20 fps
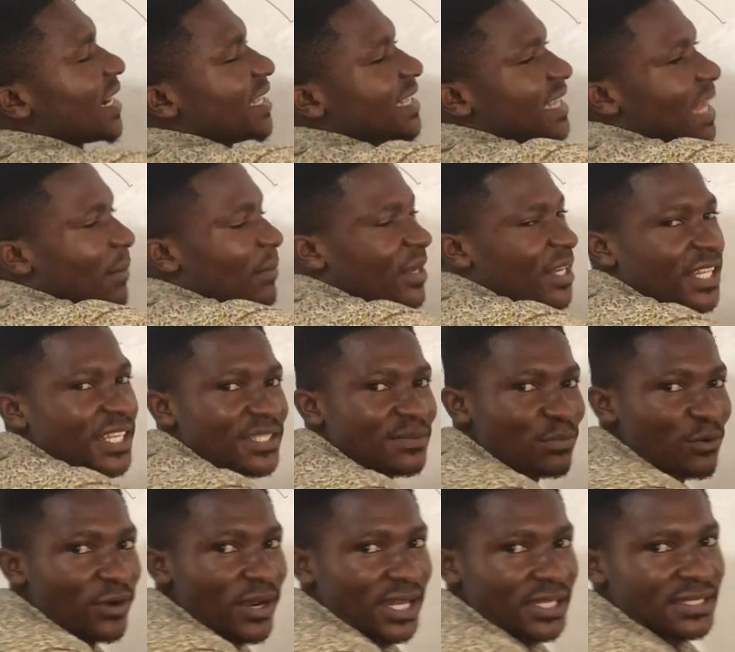intermediate
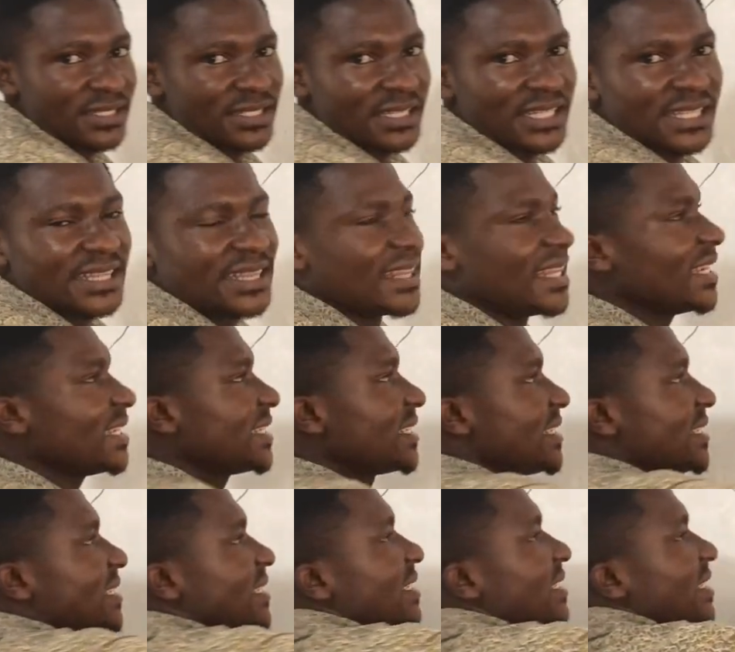product.
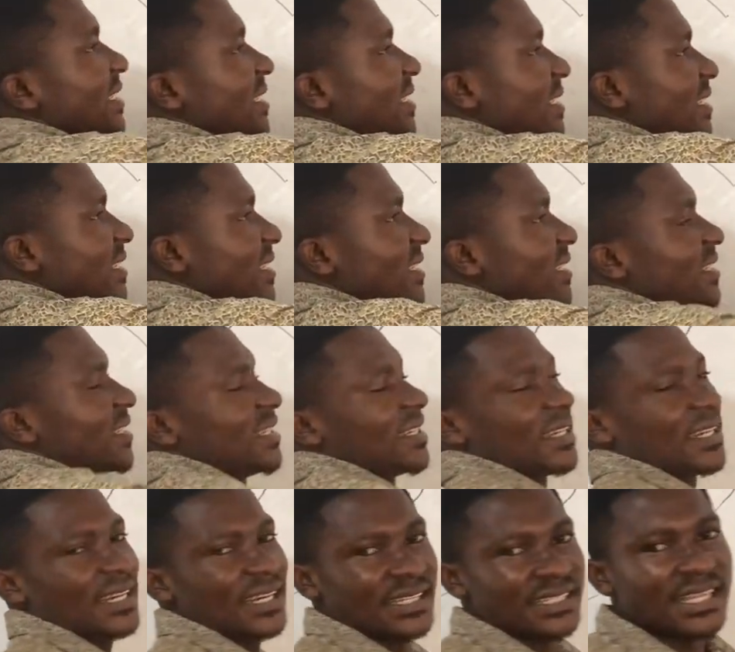This
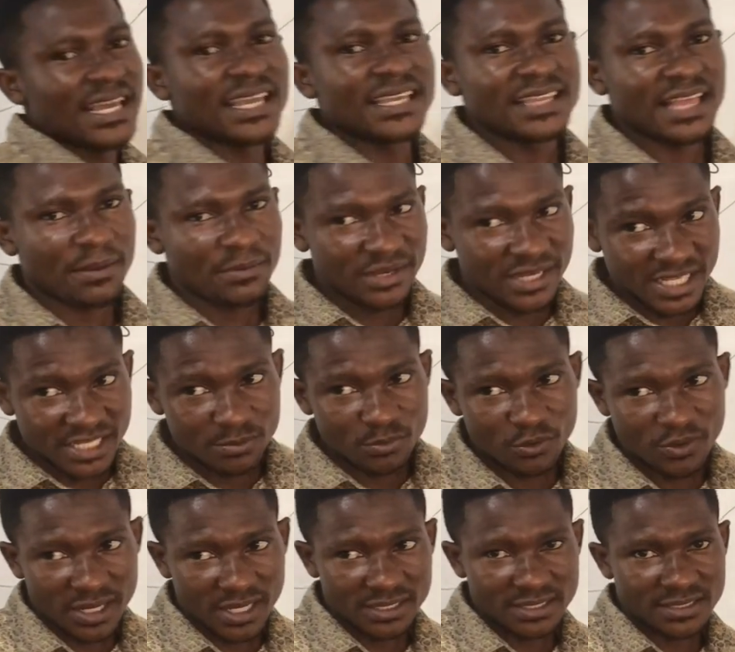is the intermediate
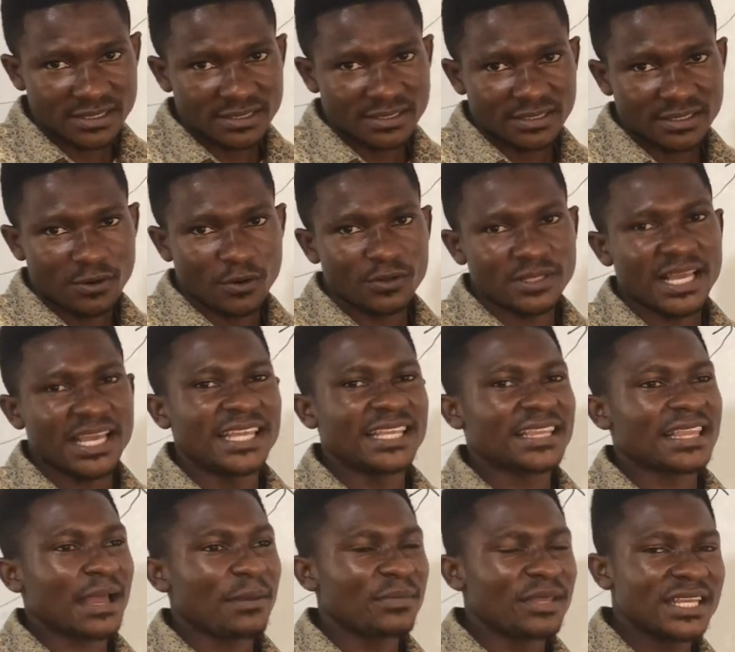product or the
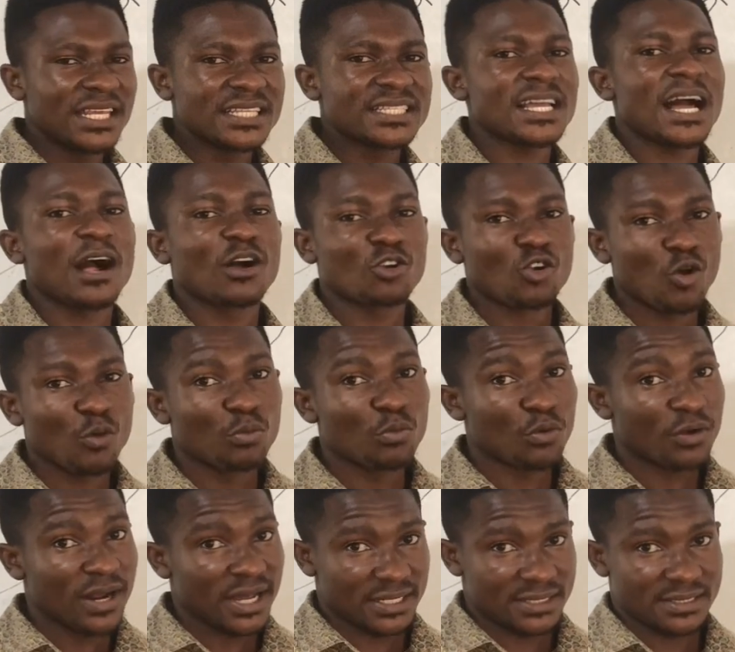intermediate aldol
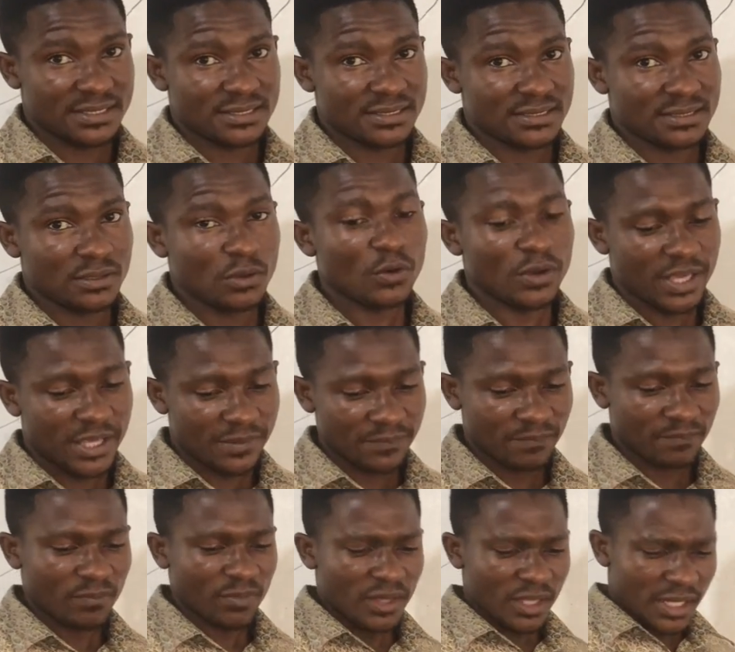product. Okay.
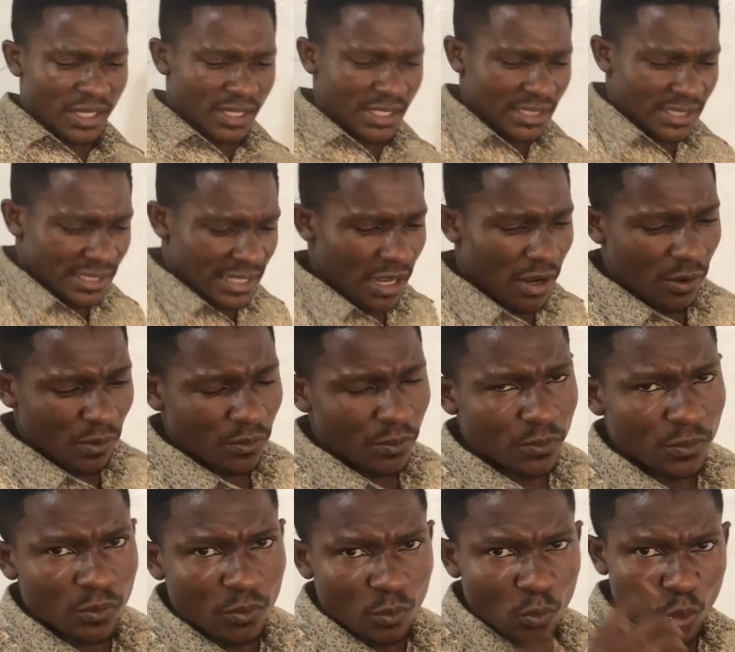
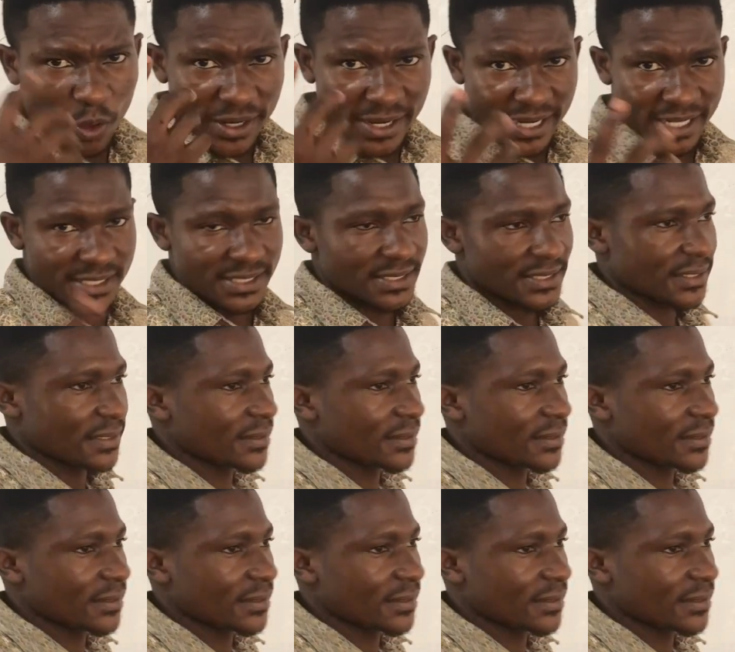Now what next?